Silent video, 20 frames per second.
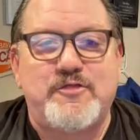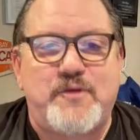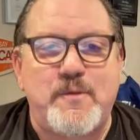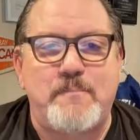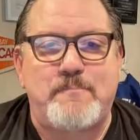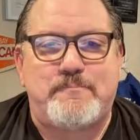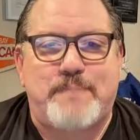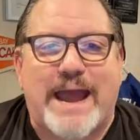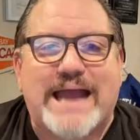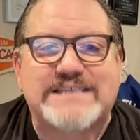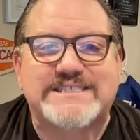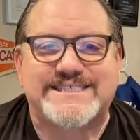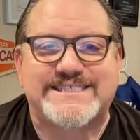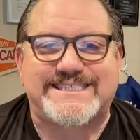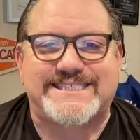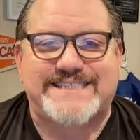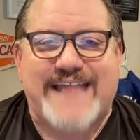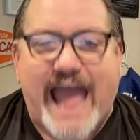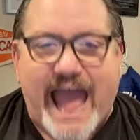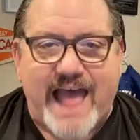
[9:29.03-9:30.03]
the
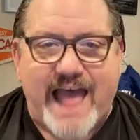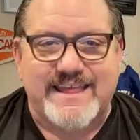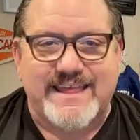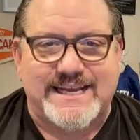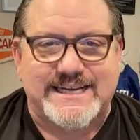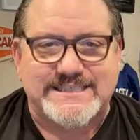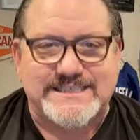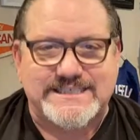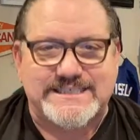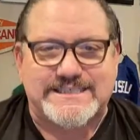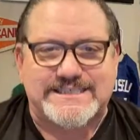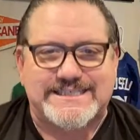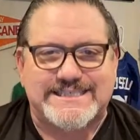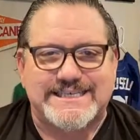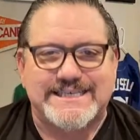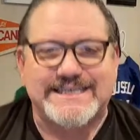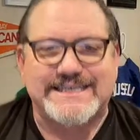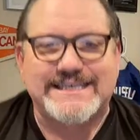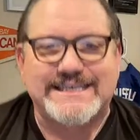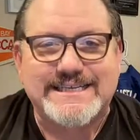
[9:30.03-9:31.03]
best
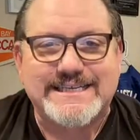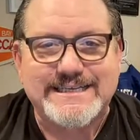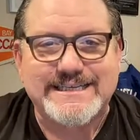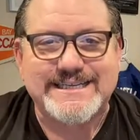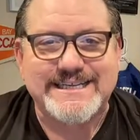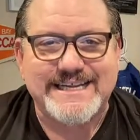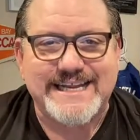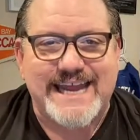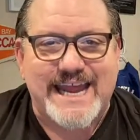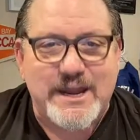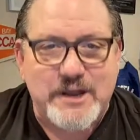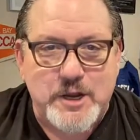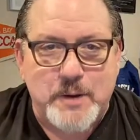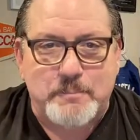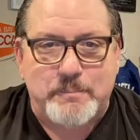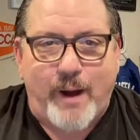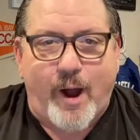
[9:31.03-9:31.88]
stallions in the